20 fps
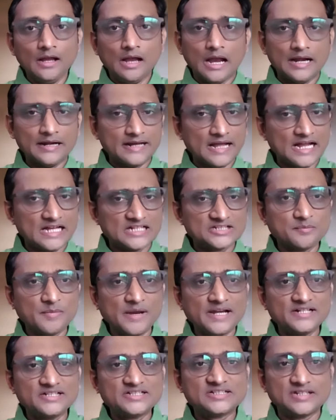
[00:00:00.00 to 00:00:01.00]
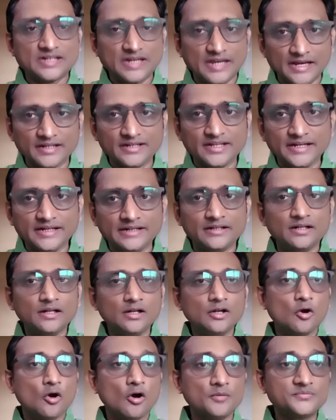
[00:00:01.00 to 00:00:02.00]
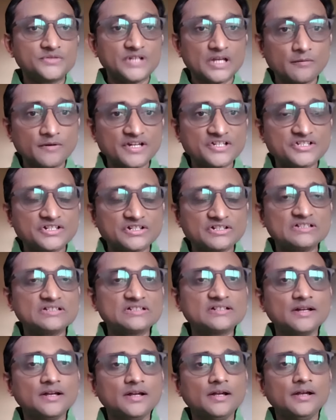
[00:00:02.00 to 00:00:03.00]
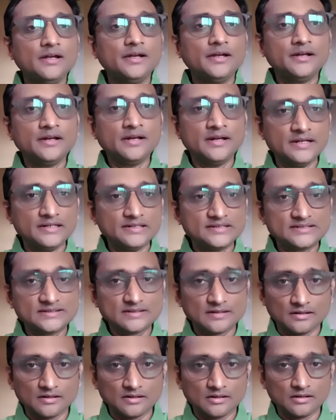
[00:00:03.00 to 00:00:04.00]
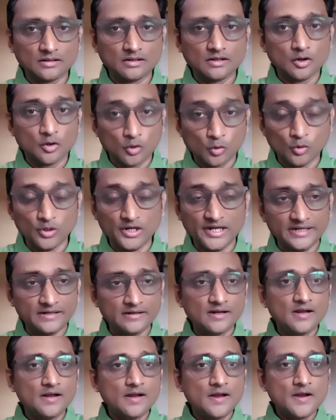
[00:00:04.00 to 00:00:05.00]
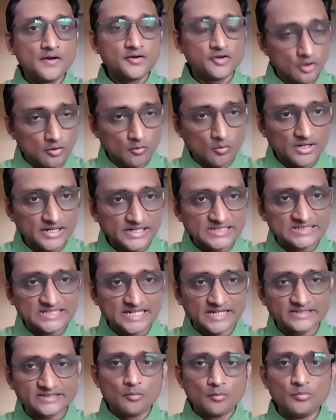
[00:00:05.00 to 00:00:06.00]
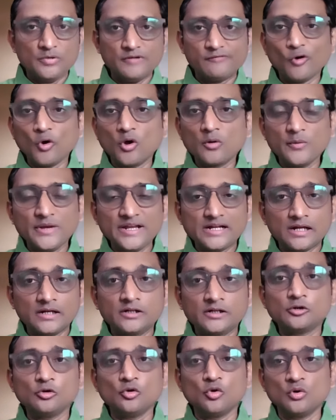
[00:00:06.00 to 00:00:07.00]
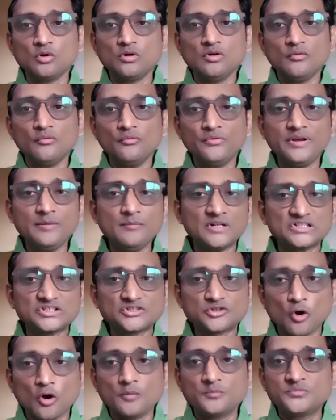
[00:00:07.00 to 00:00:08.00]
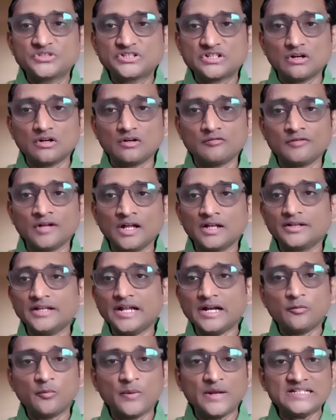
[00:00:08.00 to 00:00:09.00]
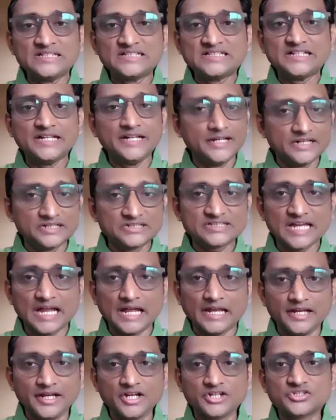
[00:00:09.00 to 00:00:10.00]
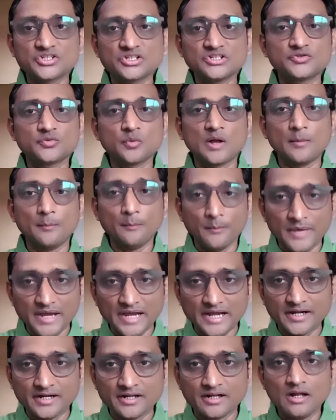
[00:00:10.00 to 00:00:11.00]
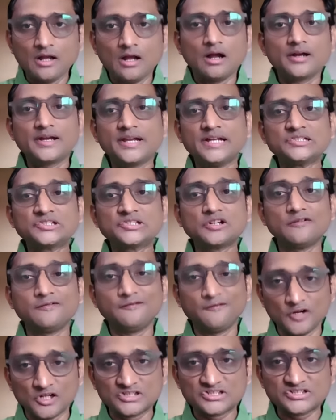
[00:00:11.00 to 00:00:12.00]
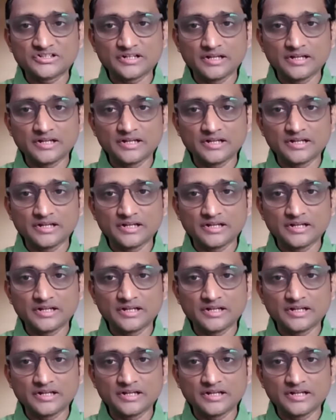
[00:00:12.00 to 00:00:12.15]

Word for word: and has made scathing observations in his uh, ruling. You know what he says? Before we conclude, we must observe that when serious allegations were made against a first